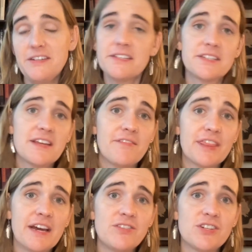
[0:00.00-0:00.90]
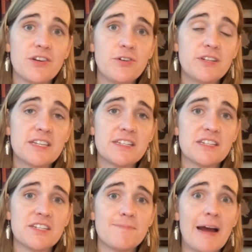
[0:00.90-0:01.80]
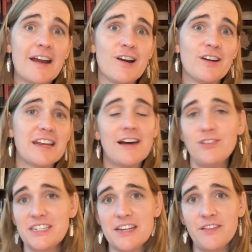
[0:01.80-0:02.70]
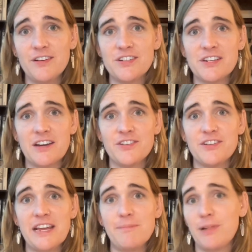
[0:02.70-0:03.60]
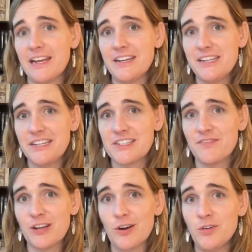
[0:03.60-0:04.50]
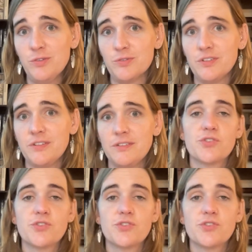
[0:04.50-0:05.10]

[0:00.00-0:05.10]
7,000 Oaks has inspired countless others to undertake plantings of their own.